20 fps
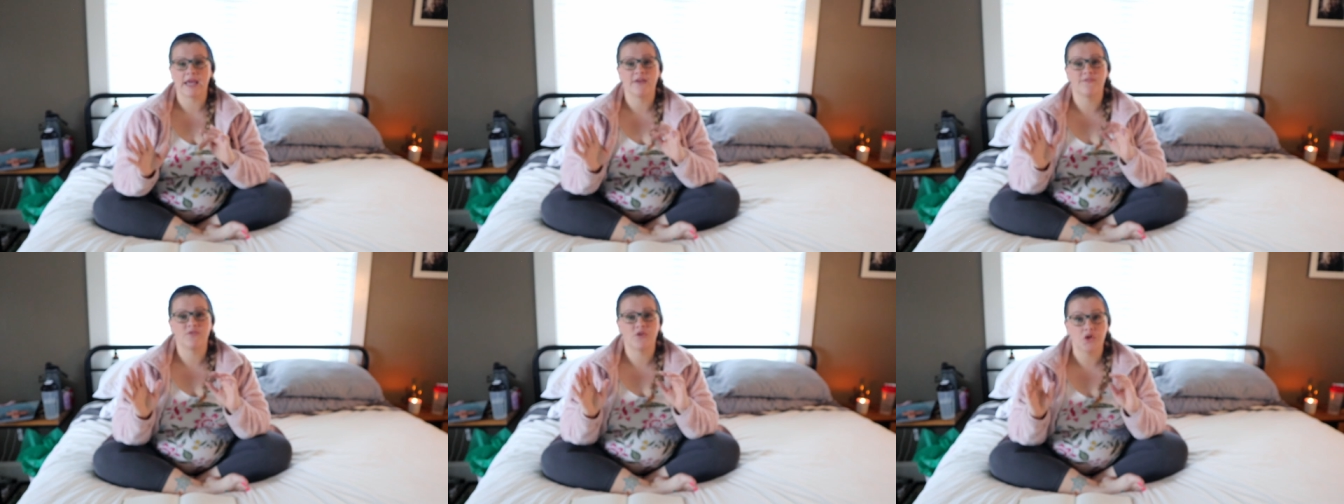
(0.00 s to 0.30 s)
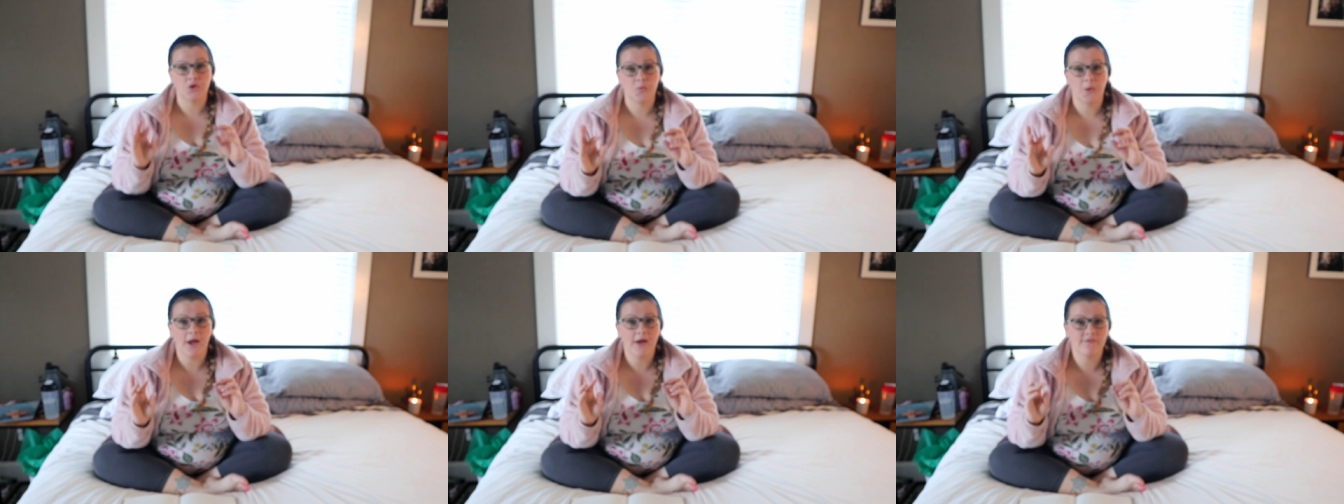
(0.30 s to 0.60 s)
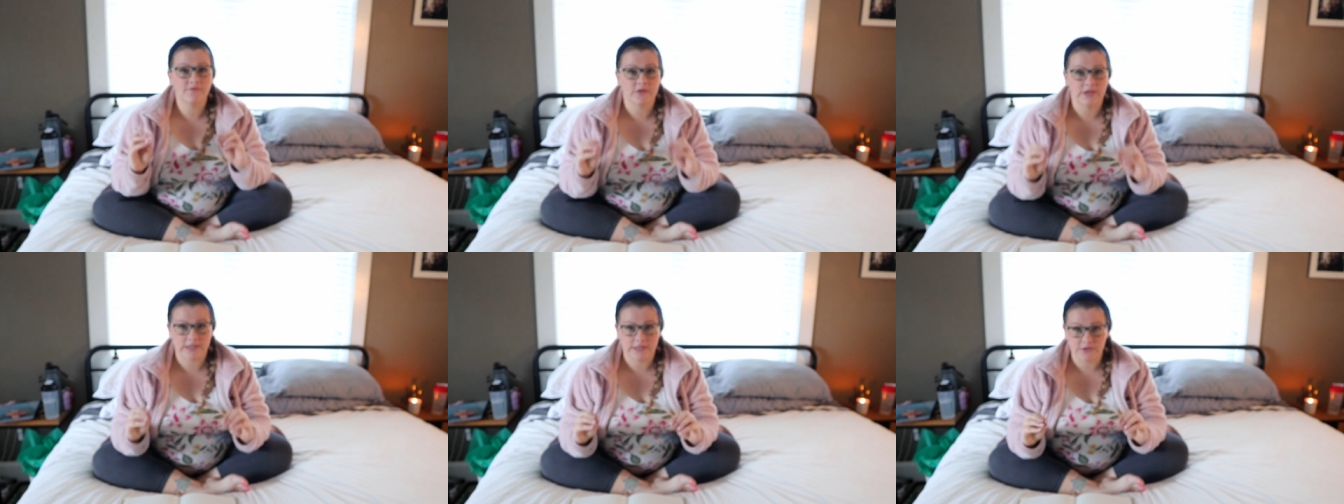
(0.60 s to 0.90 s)
if you
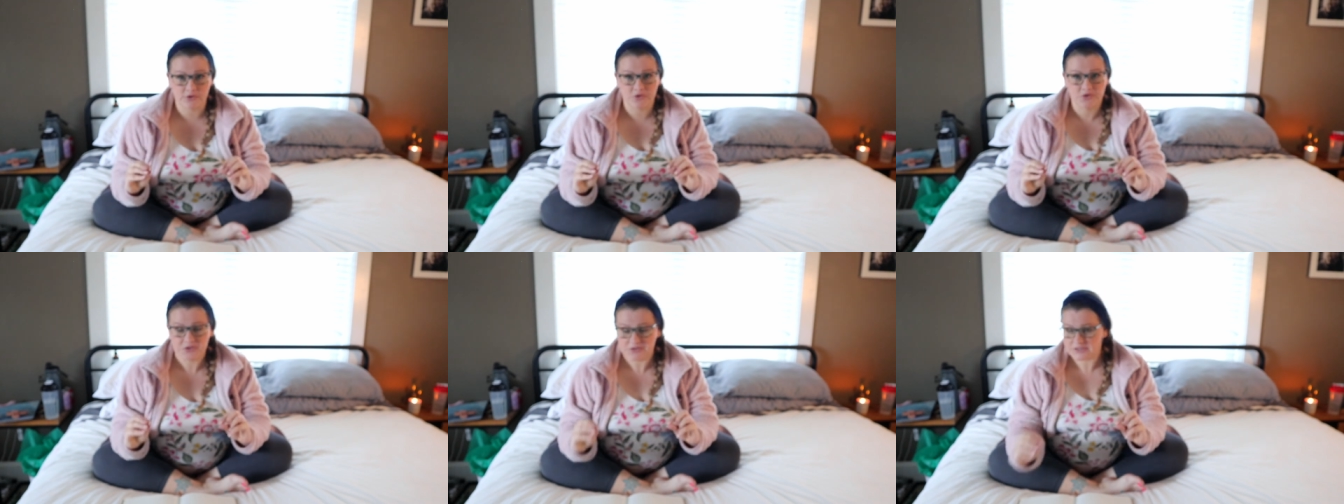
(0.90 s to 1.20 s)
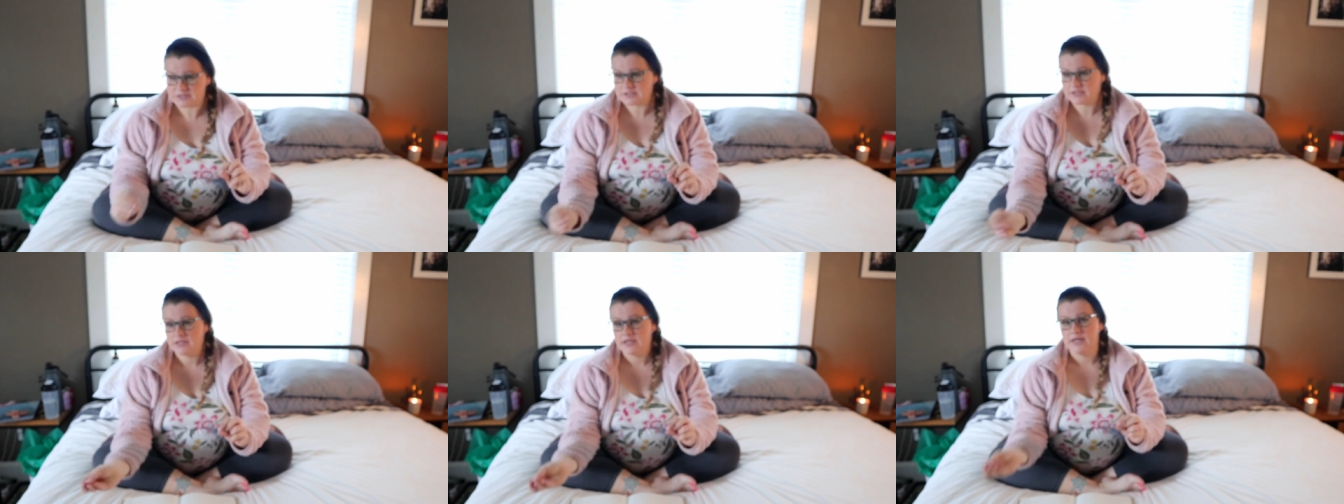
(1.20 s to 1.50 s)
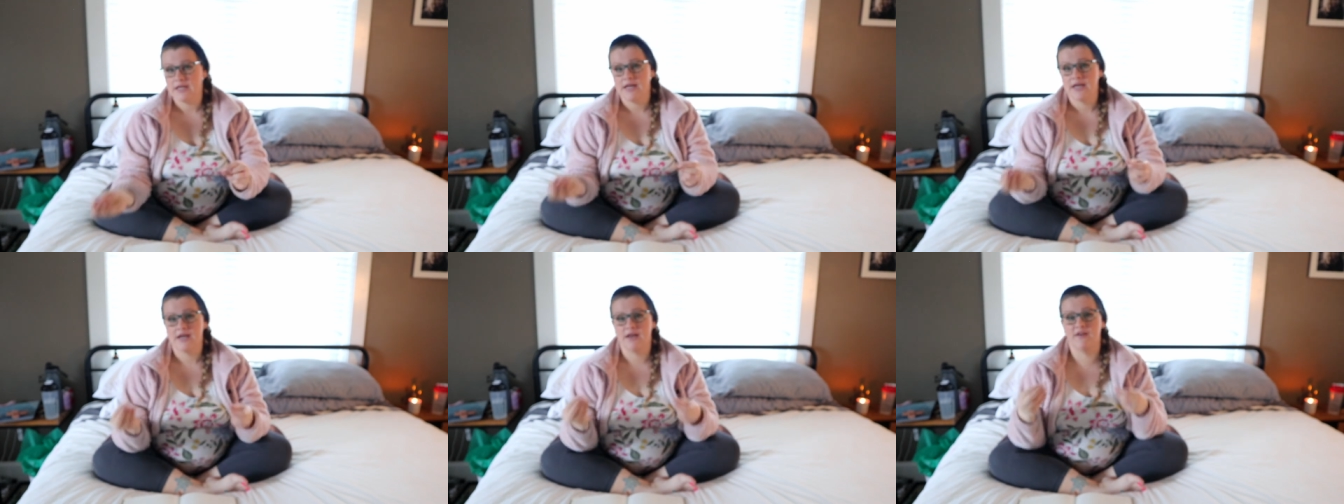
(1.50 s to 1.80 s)
have littles,
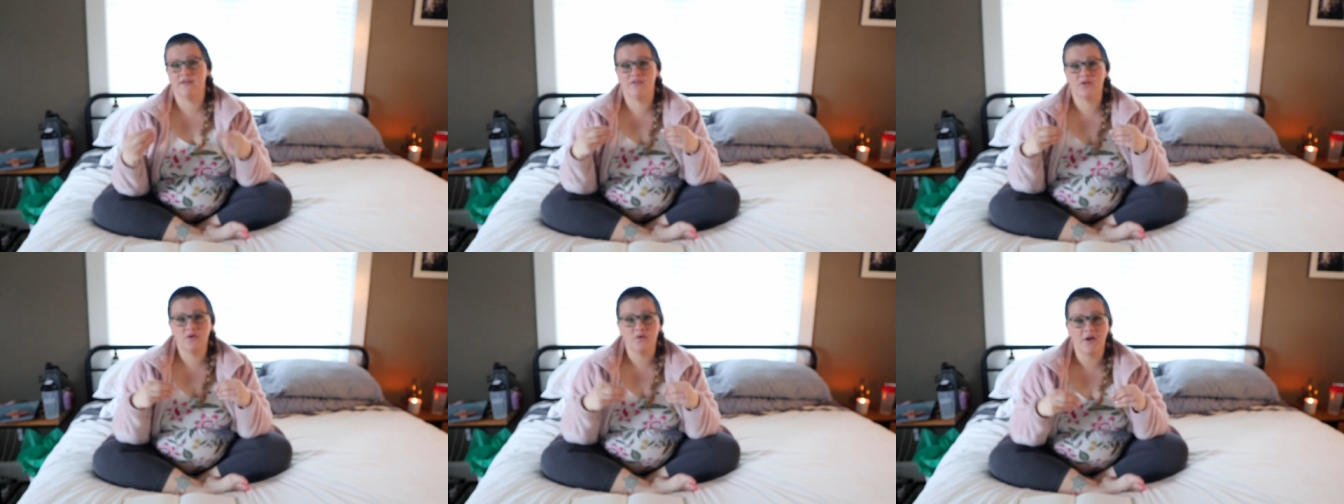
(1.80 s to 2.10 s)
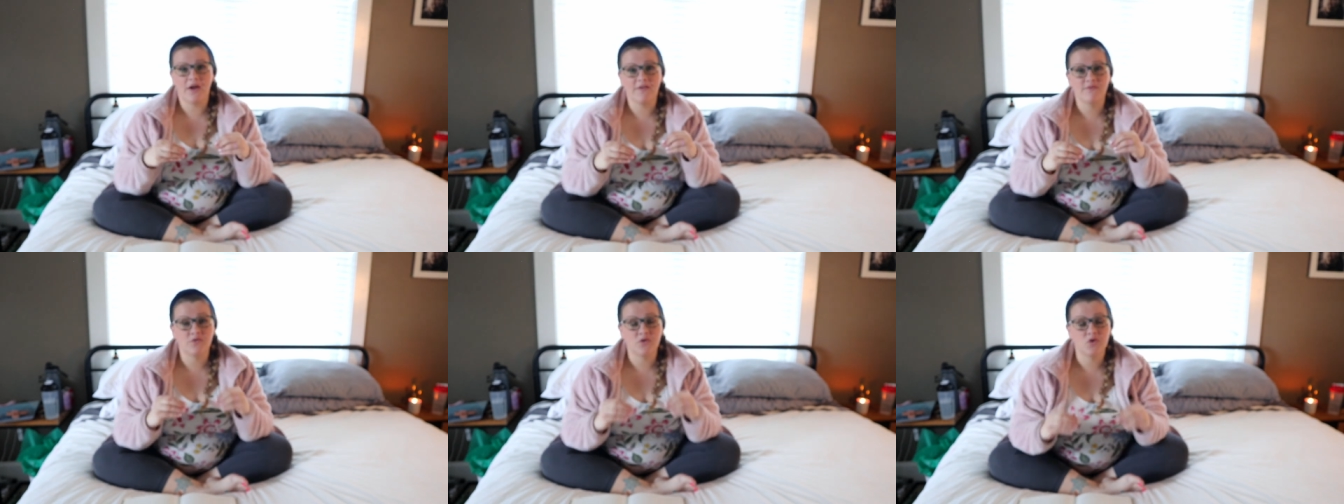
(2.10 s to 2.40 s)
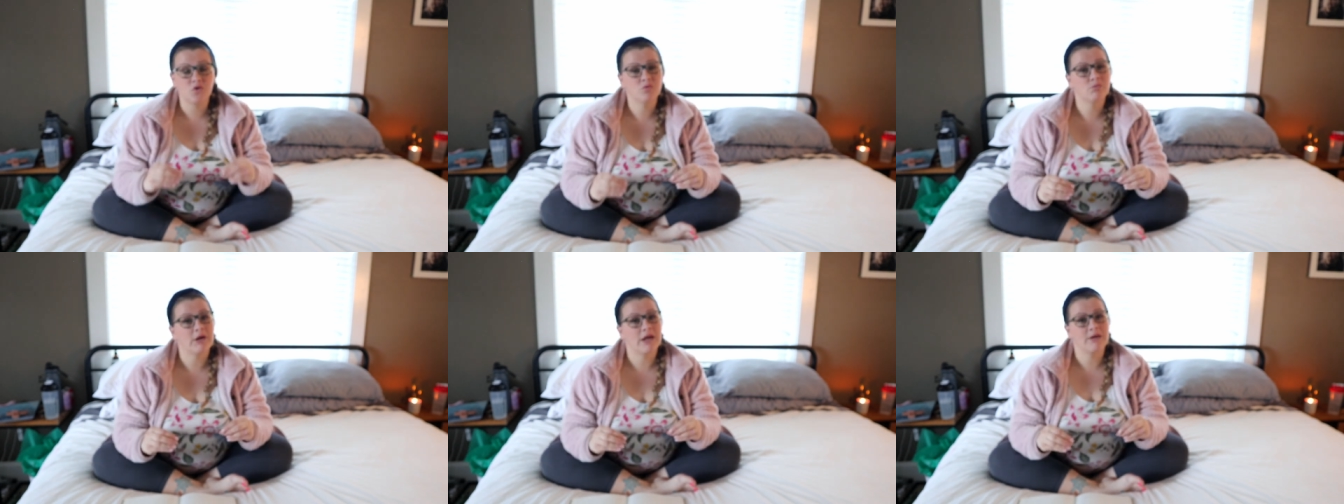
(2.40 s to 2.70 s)
if you have
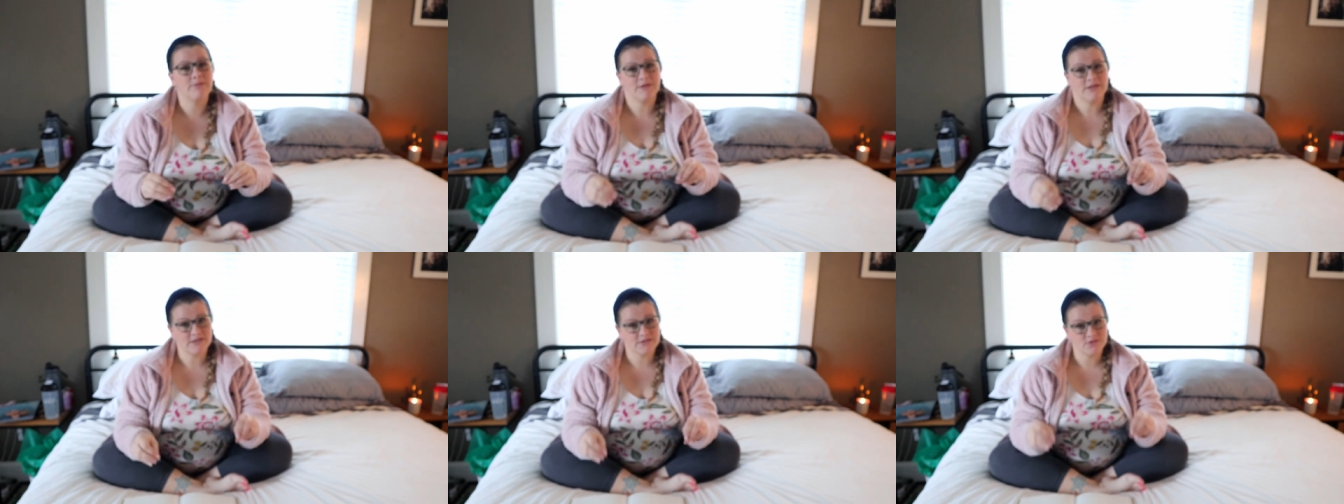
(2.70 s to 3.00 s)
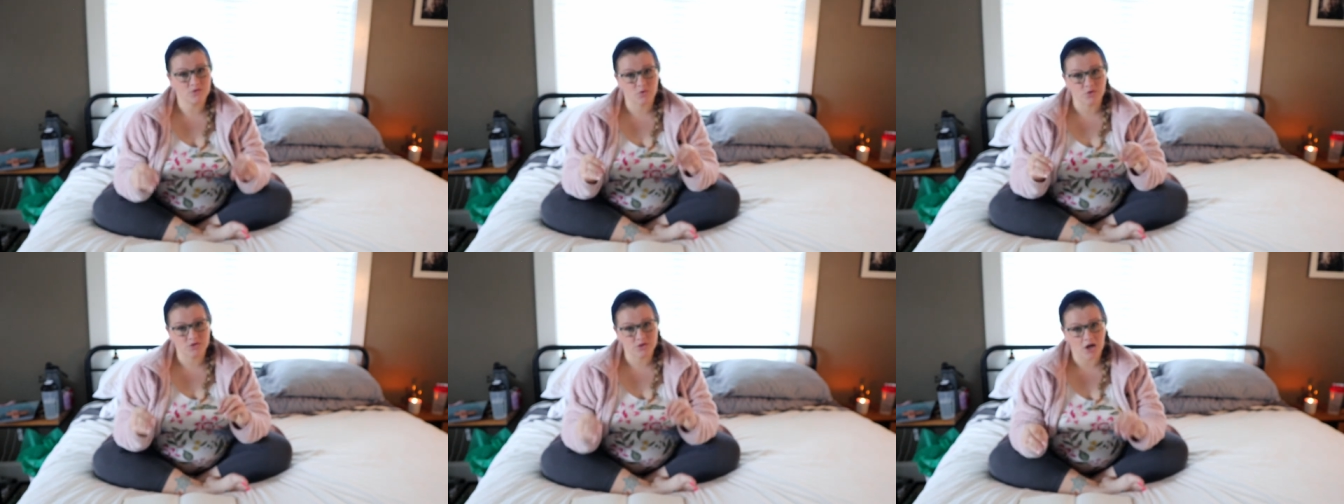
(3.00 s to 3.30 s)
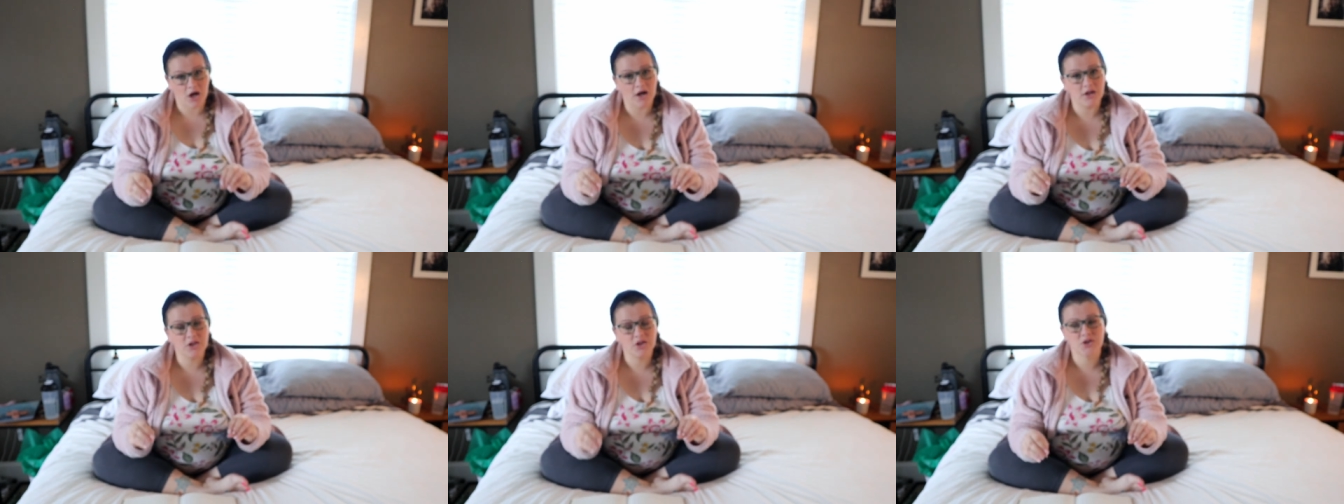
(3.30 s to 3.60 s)
new babies or
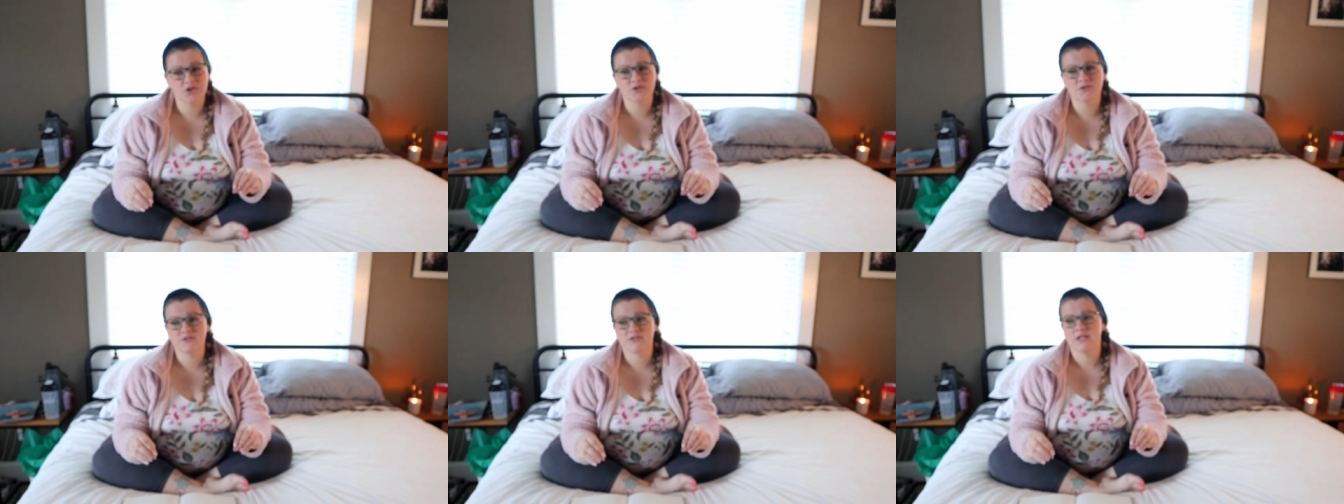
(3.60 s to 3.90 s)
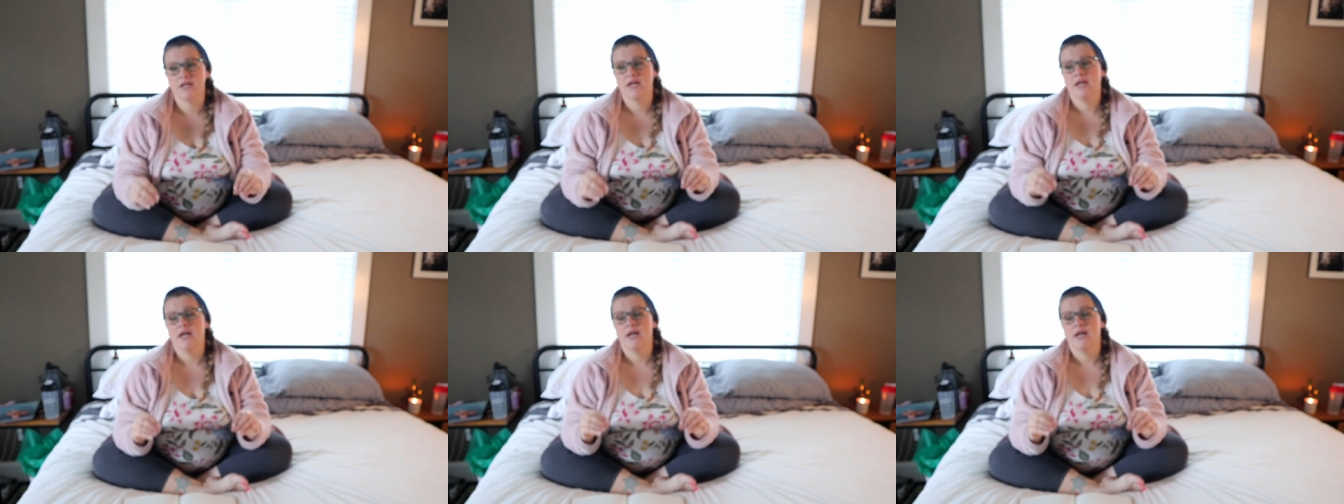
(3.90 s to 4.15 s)
toddlers,